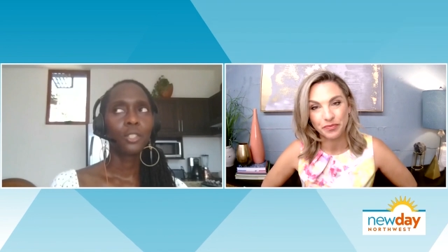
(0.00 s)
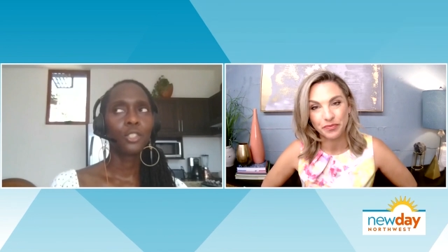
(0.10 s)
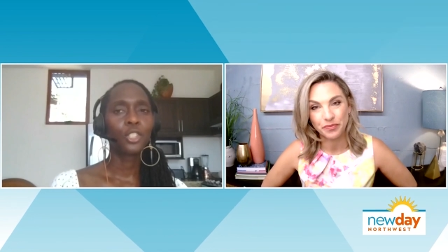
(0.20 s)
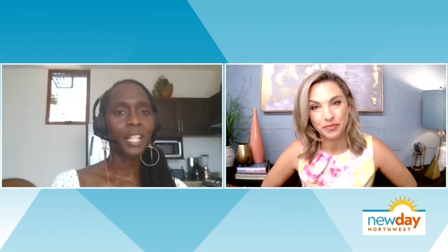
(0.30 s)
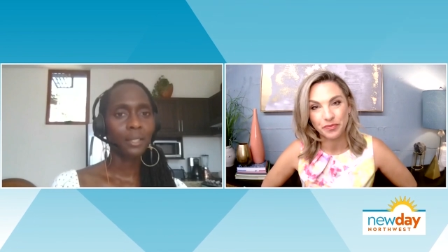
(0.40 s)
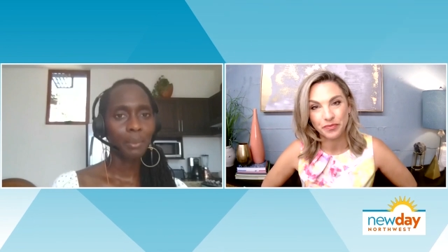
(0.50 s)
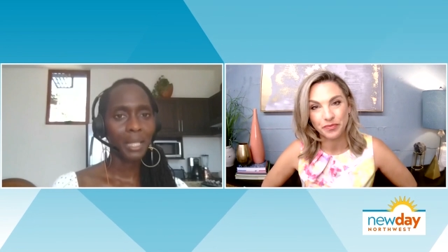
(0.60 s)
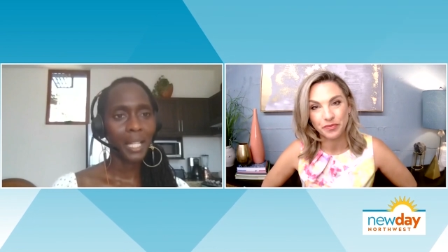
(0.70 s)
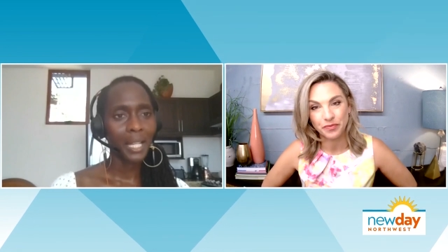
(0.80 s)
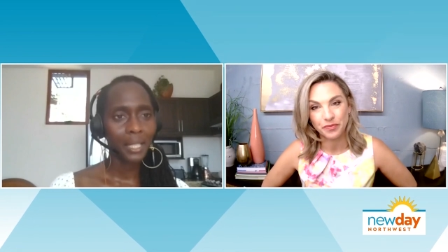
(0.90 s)
Speaker 1: just
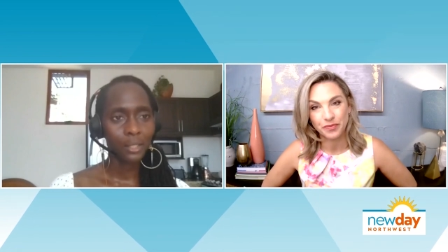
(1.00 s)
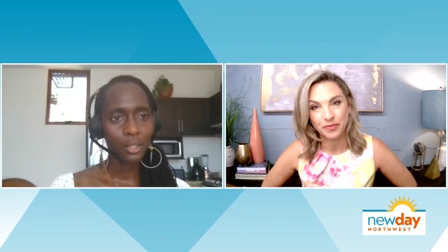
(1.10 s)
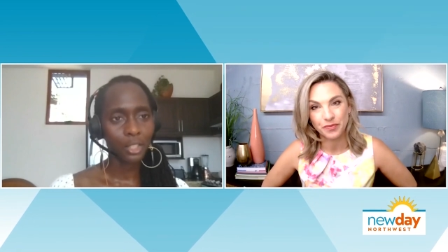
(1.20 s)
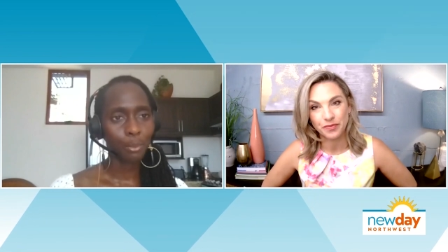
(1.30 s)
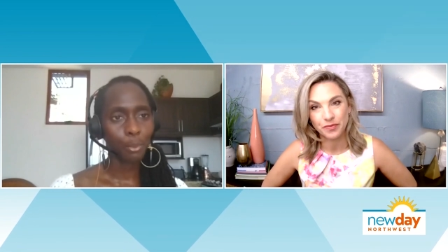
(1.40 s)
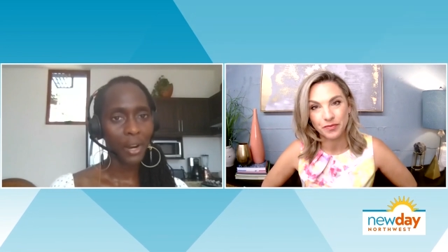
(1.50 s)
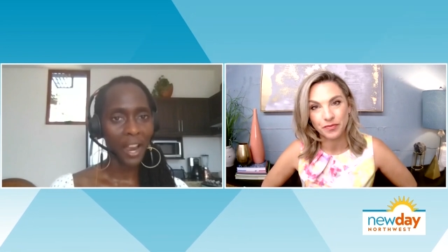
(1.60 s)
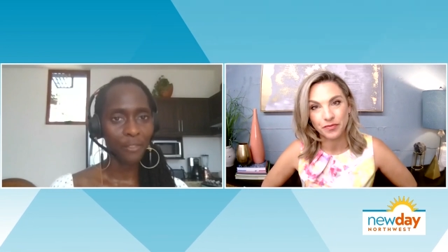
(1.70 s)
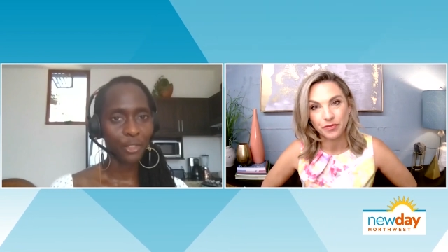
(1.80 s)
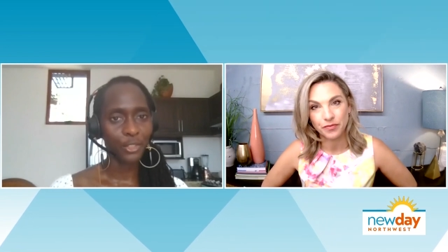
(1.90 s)
beginning to explore
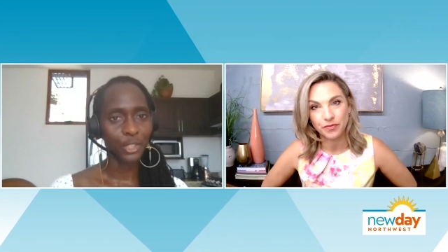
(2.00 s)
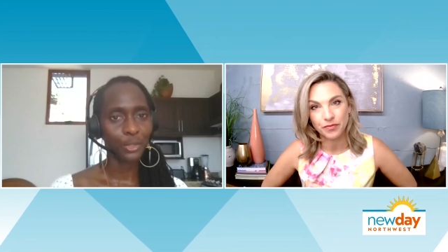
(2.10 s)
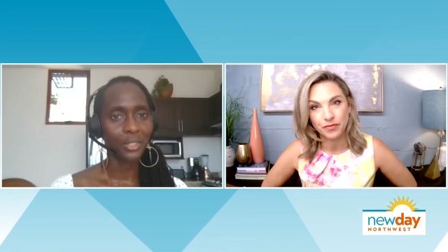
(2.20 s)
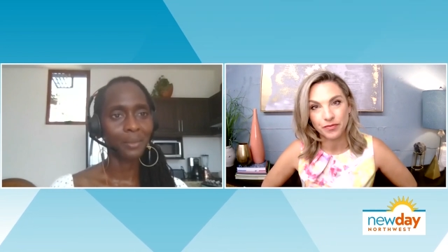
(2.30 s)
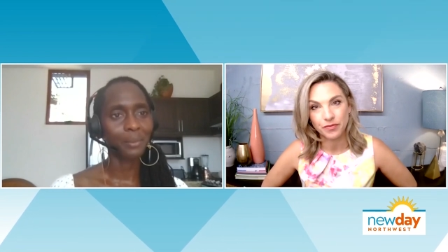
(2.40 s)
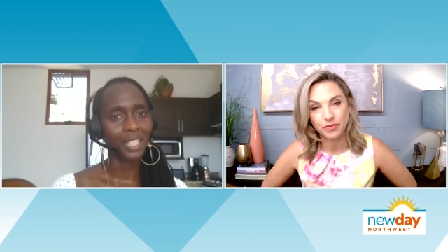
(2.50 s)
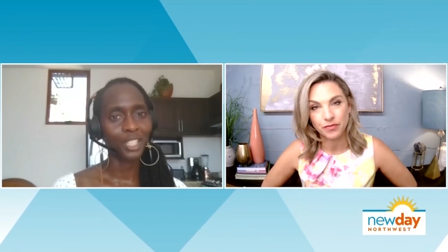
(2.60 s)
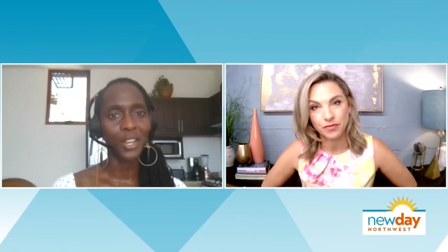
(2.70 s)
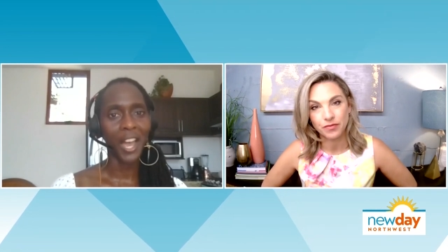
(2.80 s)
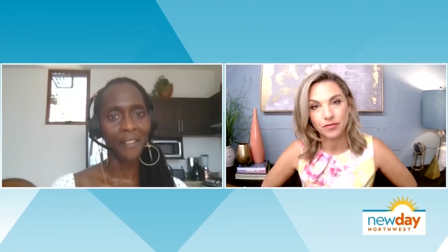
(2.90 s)
Afrofuturism, like
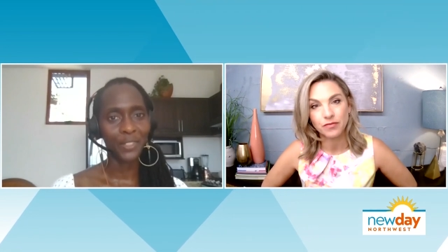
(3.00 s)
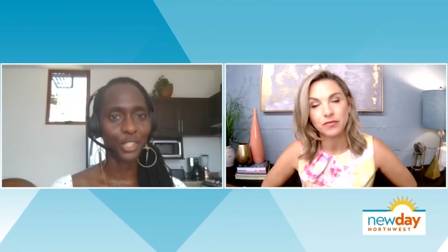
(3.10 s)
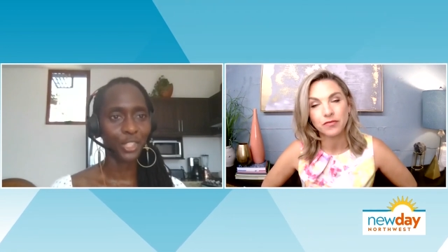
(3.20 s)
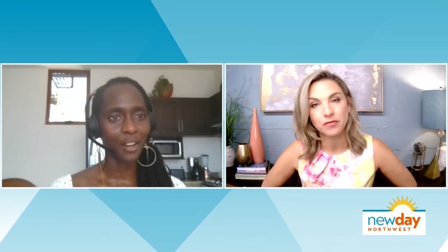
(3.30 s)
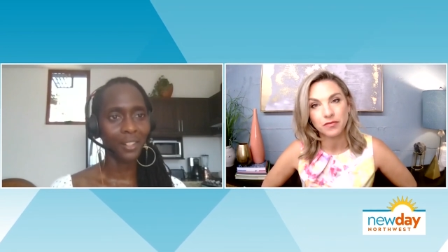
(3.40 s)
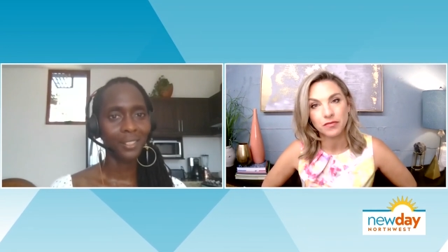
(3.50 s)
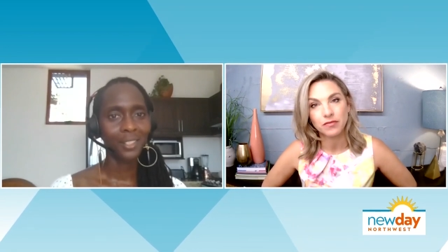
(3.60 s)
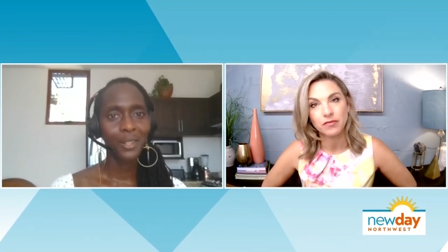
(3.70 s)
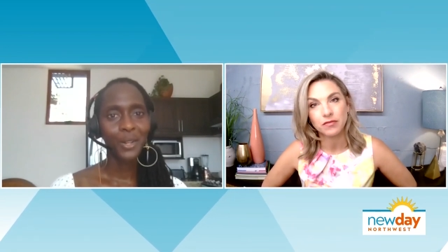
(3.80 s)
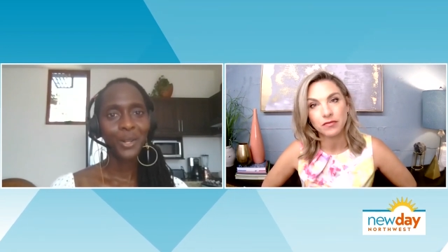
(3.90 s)
you have to start
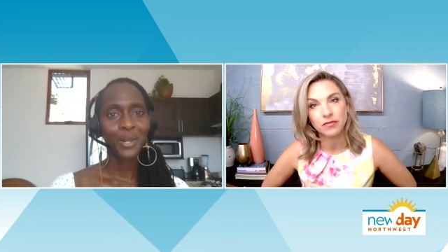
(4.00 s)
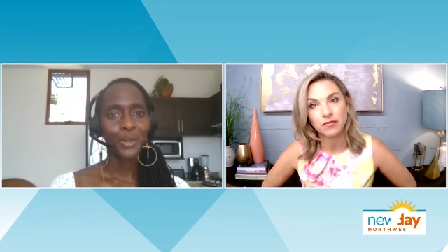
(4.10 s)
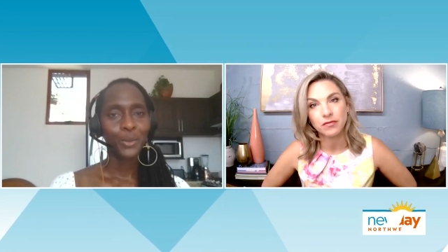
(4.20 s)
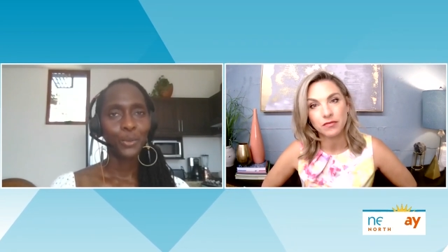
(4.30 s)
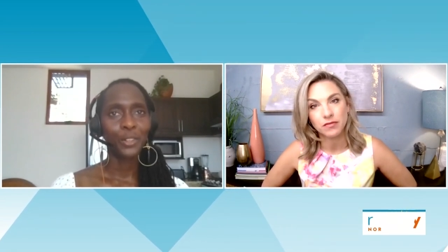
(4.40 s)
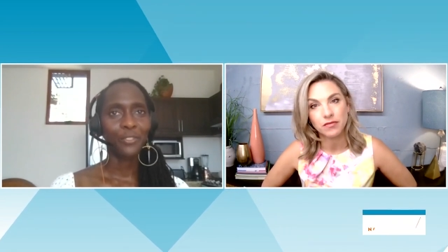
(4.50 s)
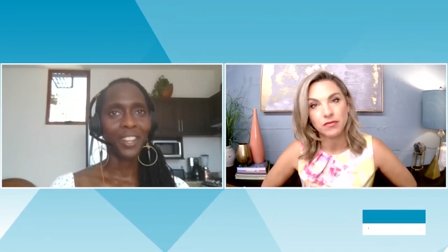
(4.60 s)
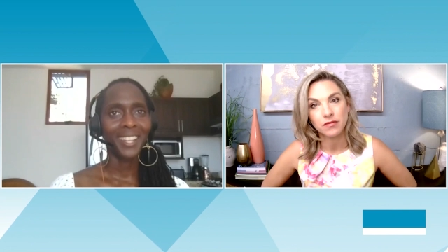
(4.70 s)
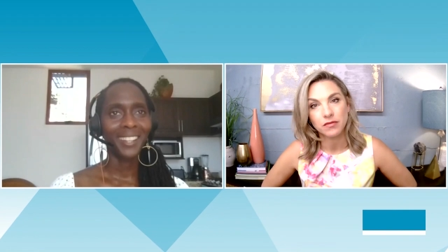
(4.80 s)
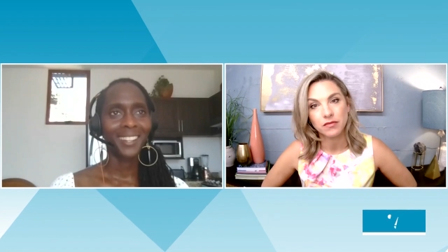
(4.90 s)
with
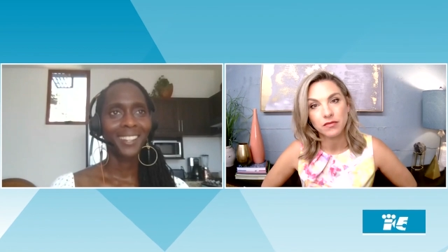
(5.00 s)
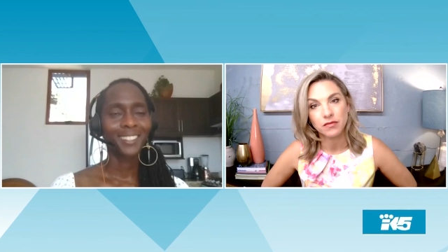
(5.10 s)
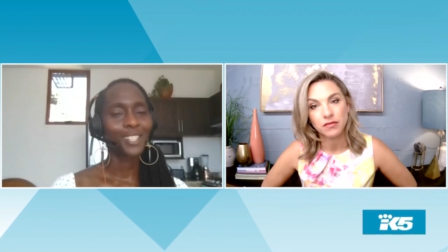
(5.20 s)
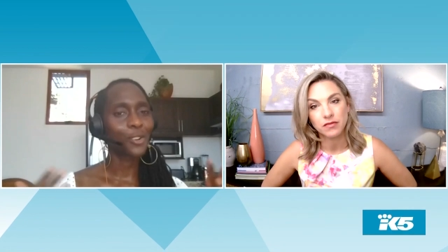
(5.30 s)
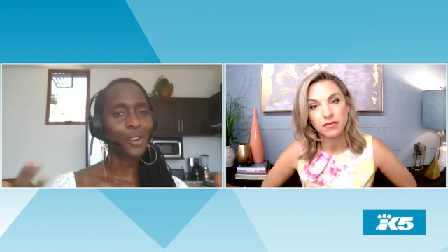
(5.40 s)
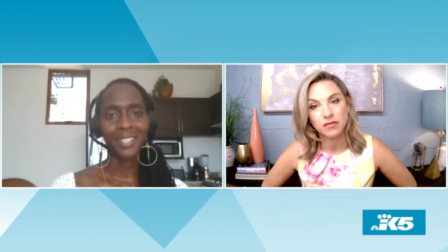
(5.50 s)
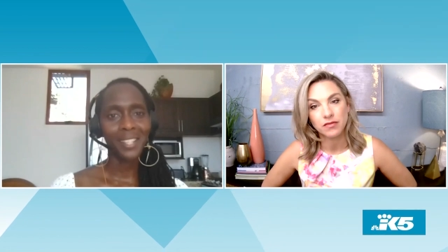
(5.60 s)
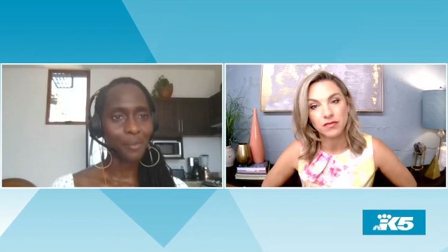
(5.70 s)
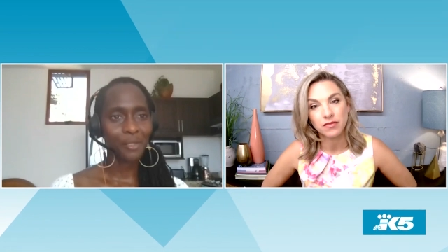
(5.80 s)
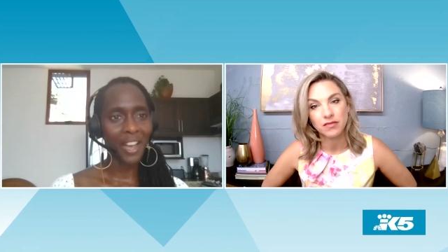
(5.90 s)
like the grand
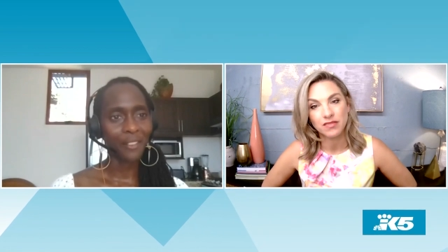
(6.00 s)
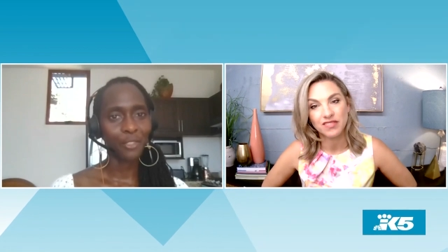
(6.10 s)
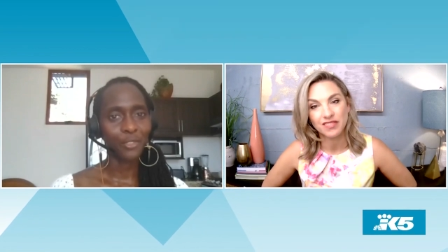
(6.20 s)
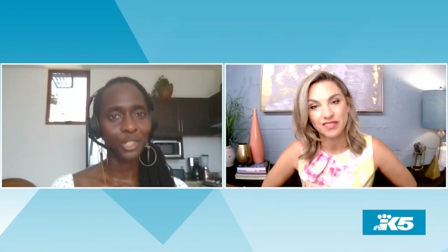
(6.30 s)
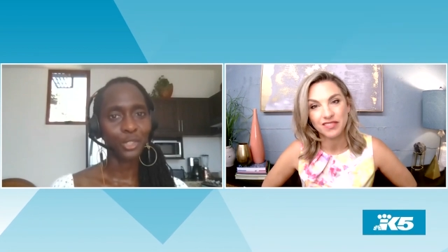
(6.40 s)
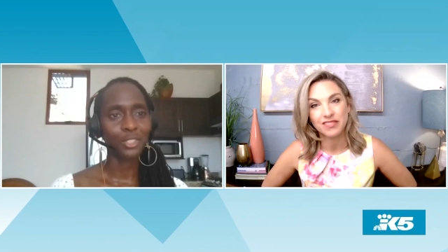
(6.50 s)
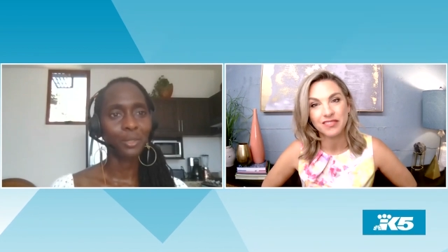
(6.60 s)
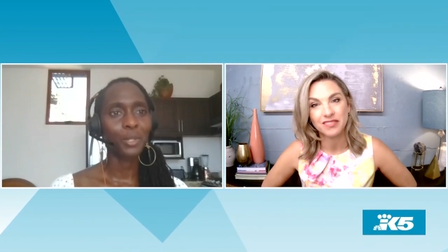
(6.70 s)
dam of Afrofuturism.